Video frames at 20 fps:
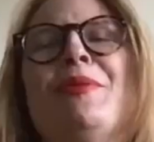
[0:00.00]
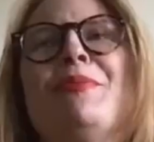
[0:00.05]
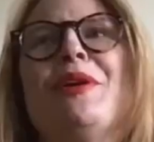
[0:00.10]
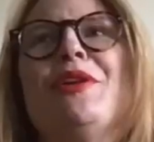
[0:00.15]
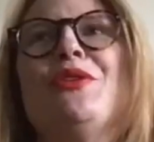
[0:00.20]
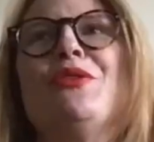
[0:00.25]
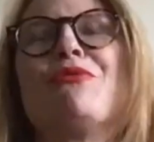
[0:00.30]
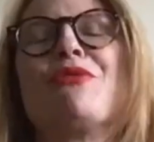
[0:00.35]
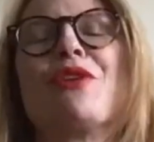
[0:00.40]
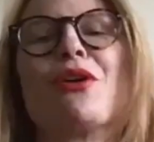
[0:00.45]

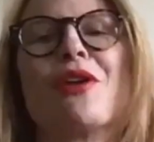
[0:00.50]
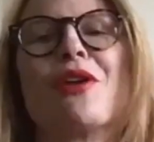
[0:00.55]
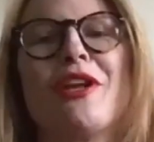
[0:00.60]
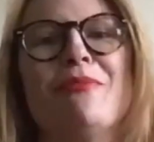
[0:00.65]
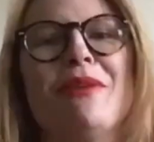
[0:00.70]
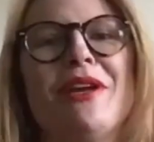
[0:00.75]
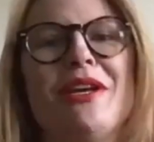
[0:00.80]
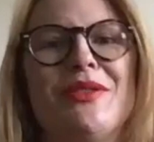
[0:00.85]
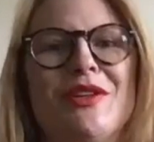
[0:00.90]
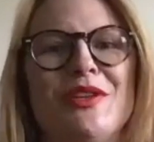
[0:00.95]
but you've already
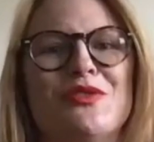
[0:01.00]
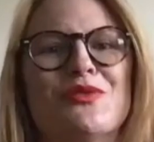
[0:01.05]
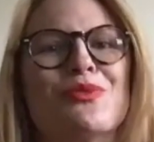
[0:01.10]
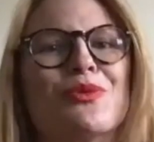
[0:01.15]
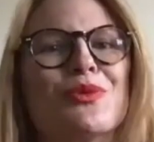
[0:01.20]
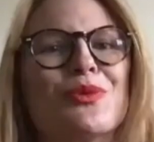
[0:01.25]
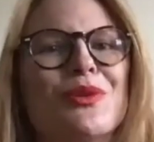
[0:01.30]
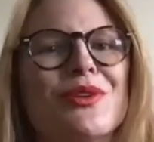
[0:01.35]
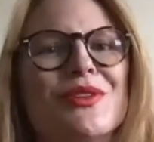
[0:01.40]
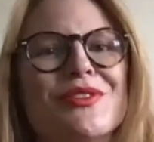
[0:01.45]
made these
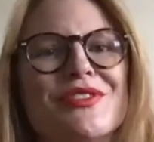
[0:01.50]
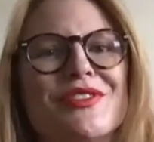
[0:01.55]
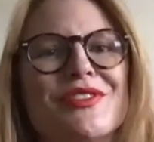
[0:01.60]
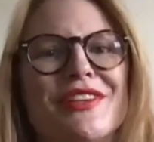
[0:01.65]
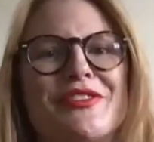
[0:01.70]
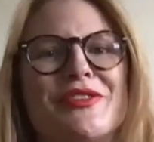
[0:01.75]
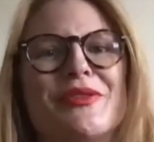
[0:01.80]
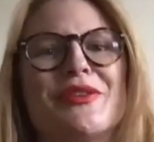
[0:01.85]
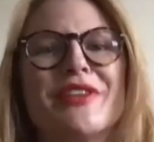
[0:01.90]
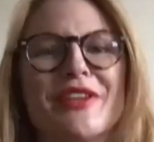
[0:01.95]
rules.
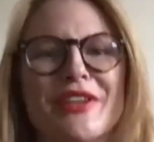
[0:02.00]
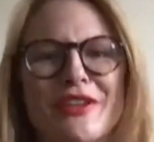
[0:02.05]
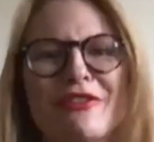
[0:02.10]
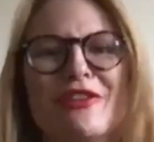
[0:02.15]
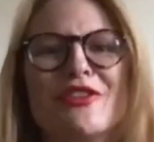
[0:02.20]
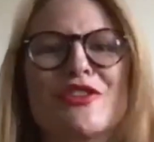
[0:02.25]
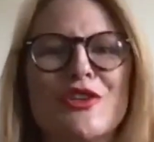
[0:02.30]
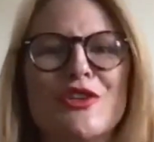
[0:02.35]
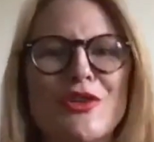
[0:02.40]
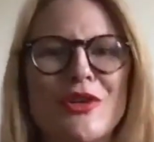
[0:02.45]
And so it's like,
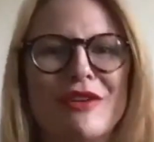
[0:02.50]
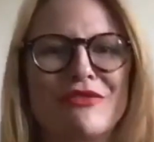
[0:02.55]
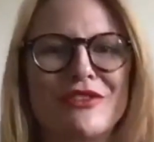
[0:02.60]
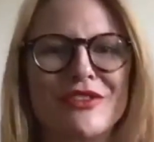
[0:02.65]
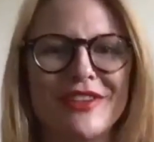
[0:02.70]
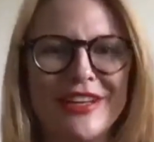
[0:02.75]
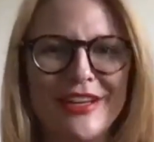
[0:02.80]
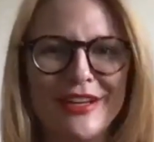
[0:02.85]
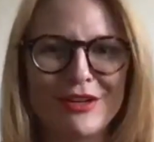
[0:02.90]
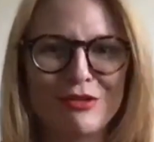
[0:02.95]
eventually you have
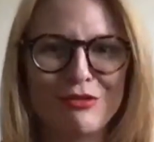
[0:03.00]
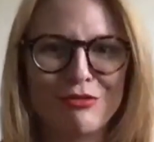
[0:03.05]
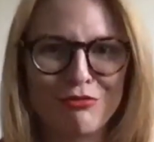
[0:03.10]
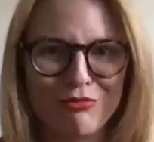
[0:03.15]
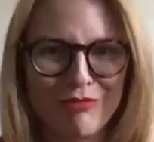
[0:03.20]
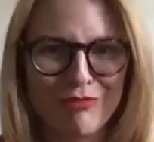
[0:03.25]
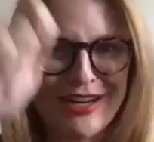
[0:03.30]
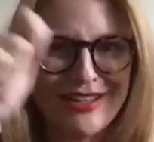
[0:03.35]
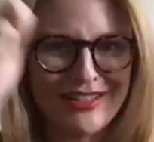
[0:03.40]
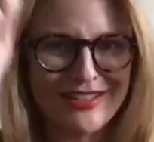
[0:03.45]
to like
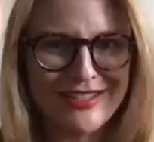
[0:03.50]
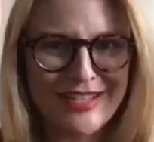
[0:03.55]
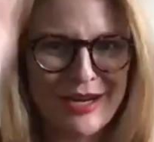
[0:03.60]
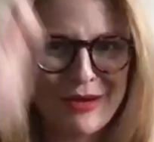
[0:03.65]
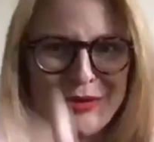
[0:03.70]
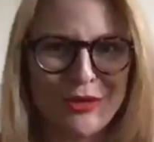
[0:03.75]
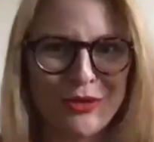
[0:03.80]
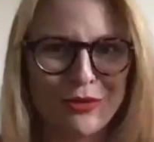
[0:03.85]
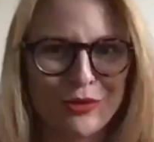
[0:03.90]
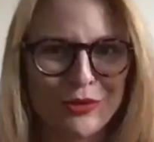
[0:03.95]
write
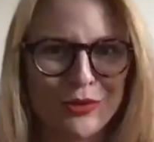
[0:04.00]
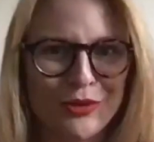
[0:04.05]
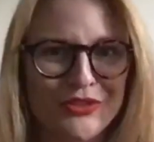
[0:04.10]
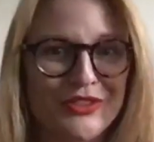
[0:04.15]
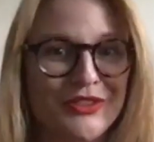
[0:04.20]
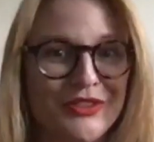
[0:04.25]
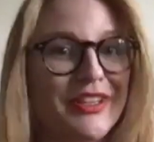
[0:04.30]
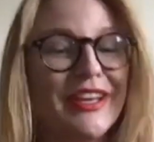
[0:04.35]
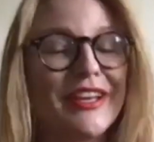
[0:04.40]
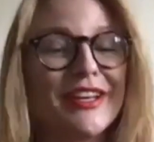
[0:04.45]
down your
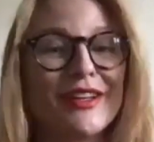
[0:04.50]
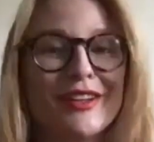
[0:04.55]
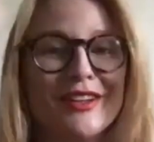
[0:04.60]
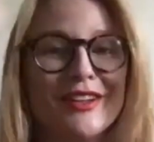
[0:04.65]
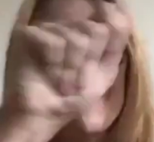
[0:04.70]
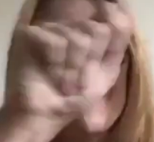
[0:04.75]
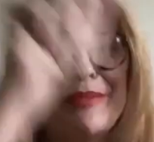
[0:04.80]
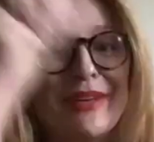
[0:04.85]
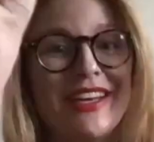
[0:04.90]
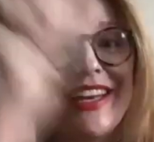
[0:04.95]
rules. It's like
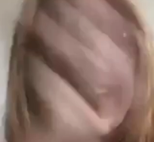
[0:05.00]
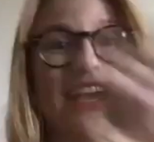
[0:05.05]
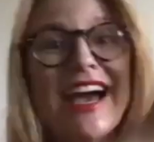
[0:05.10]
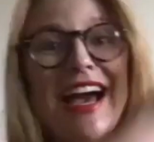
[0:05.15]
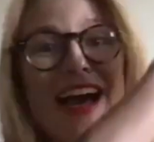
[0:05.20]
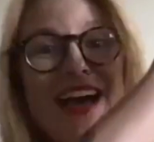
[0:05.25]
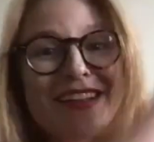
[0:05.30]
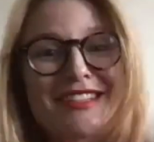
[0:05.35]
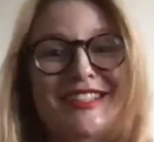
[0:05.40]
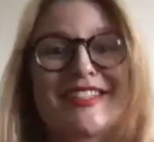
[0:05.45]
big
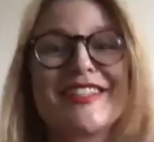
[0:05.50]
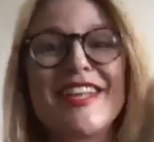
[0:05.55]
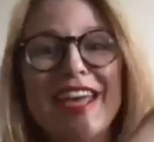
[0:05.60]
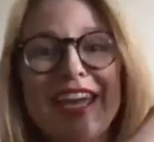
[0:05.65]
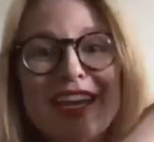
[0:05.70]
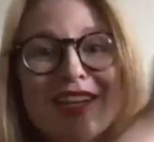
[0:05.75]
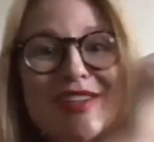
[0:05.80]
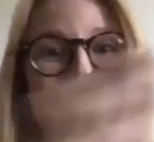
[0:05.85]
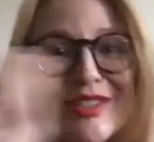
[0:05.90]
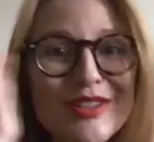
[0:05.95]
X,
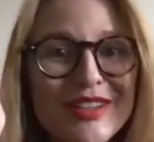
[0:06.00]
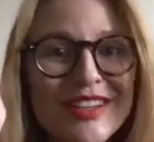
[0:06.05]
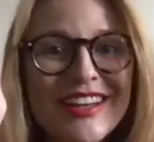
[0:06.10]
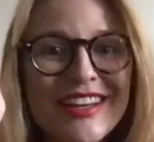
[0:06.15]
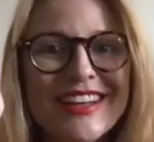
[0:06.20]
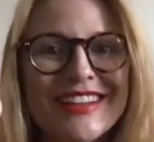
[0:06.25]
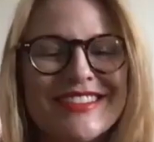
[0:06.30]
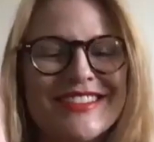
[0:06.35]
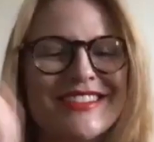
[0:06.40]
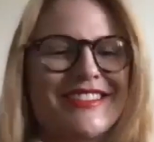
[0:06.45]
can't do
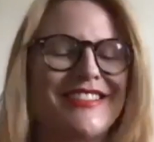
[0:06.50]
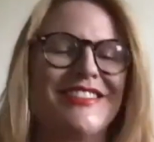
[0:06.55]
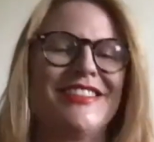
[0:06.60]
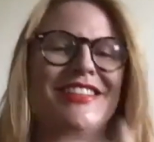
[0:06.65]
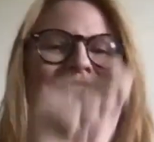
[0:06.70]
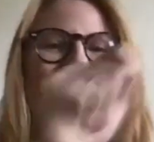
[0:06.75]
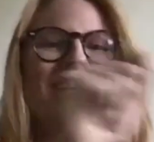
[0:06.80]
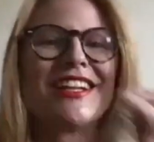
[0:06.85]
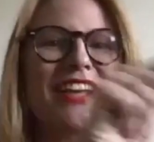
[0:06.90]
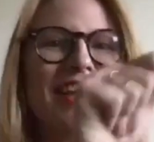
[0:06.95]
this,
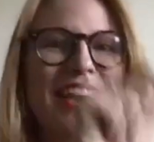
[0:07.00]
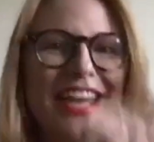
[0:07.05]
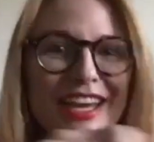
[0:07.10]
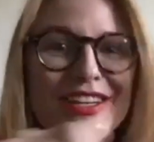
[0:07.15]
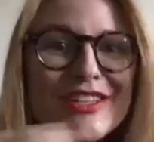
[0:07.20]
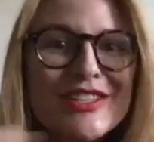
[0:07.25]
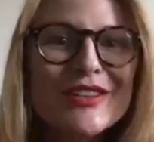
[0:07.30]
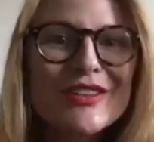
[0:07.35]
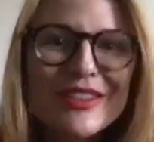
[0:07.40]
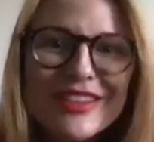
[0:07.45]
can
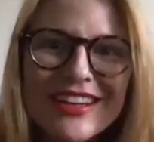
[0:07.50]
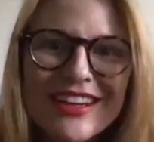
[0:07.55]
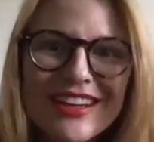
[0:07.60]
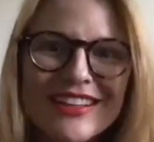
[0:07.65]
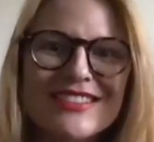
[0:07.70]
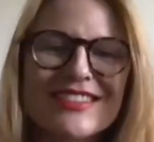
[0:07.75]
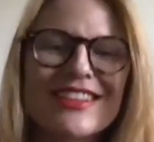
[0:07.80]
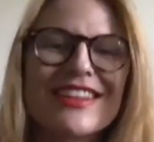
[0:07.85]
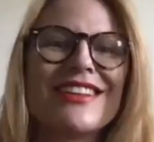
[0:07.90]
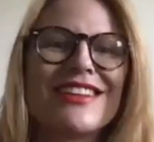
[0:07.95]
do
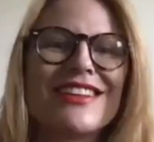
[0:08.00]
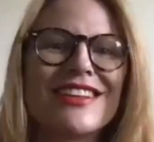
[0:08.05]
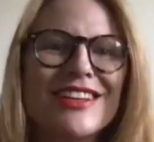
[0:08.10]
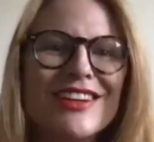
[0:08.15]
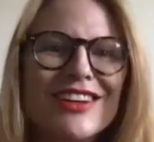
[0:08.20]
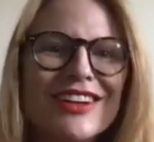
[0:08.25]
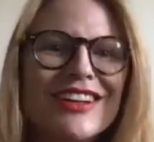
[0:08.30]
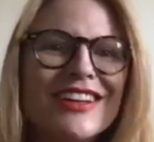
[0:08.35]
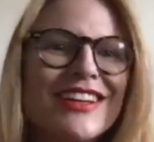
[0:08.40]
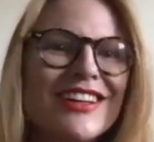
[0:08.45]
this. Like
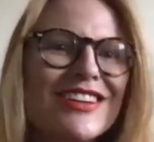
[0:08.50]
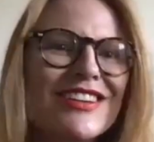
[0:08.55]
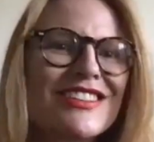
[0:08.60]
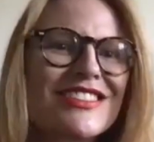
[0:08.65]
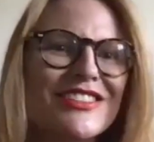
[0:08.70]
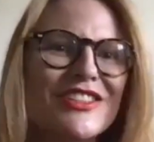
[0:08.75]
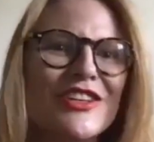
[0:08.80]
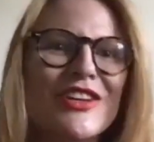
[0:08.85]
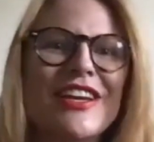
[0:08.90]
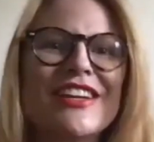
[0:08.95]
here's,
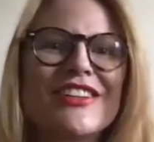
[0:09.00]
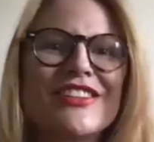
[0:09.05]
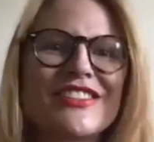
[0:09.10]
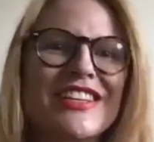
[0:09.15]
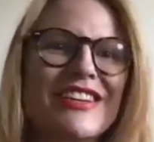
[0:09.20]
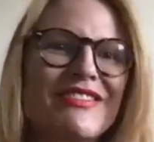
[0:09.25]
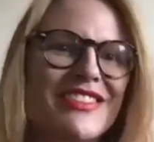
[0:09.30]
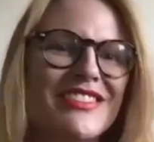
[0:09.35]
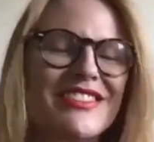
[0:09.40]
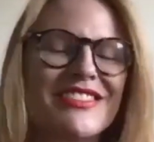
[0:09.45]
you can't just
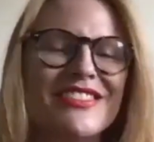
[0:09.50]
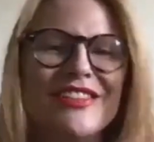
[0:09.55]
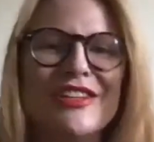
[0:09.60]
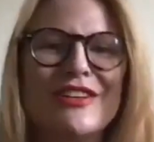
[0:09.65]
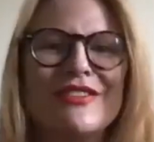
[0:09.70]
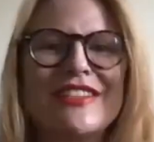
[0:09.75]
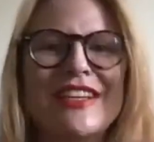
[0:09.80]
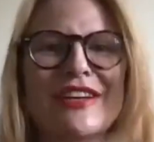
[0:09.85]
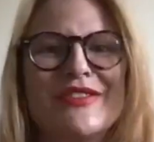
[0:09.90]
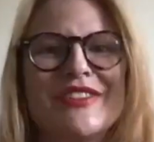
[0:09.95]
have this, you
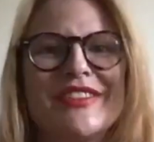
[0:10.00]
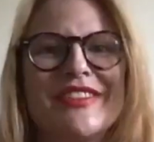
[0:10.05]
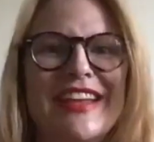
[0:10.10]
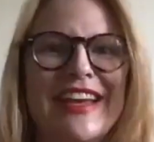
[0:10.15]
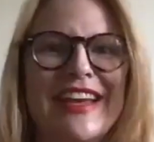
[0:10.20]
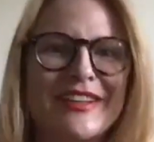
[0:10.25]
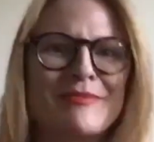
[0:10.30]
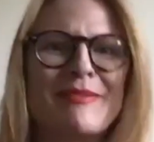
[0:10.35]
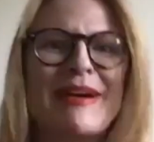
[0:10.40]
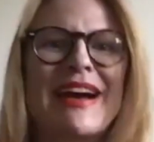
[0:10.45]
know, deus
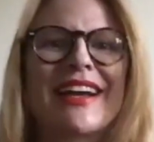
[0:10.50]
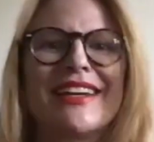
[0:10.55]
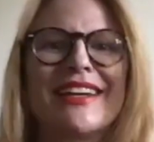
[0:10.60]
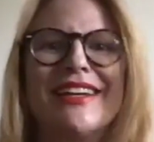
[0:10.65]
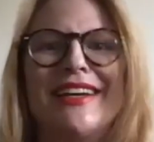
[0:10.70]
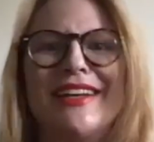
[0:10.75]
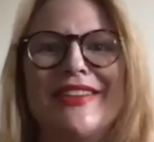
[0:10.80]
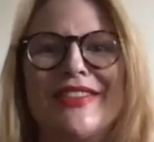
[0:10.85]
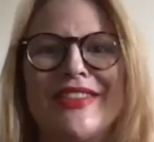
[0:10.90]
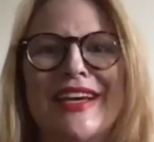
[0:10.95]
ex
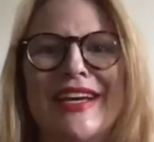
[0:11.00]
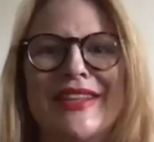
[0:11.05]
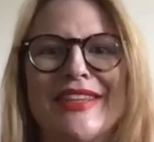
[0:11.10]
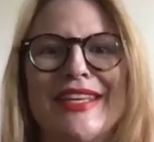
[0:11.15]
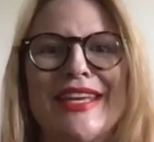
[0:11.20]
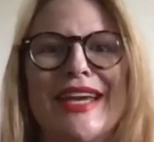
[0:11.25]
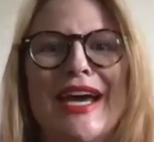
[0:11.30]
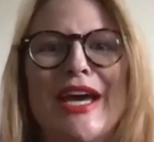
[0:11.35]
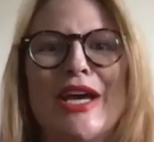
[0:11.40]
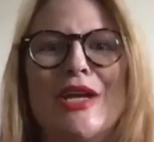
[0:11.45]
machina at
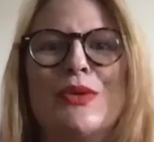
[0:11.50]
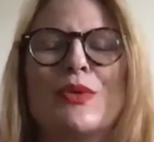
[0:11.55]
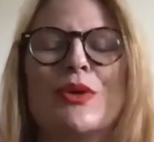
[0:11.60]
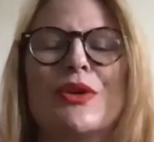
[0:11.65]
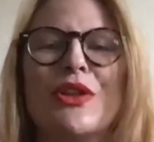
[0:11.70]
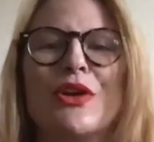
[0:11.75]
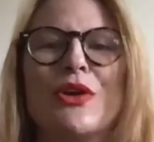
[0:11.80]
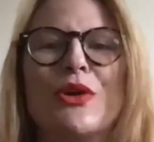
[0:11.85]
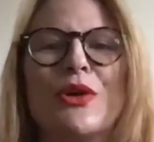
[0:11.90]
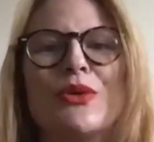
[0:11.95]
the end where
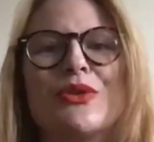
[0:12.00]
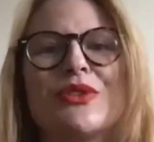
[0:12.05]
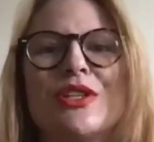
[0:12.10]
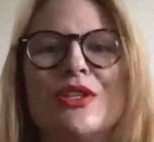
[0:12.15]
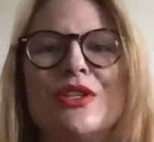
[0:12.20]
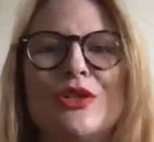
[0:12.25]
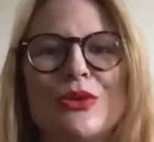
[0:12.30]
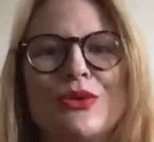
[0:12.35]
the ghost can do